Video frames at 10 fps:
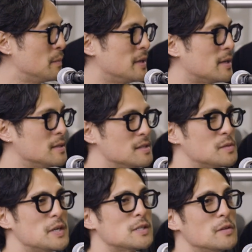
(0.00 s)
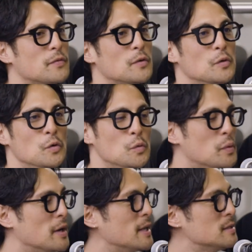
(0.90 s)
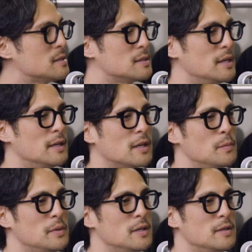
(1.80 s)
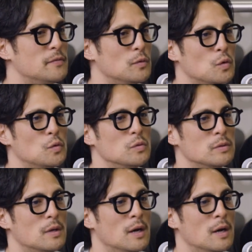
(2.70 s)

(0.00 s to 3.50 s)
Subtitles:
Because especially for new brands, it can be difficult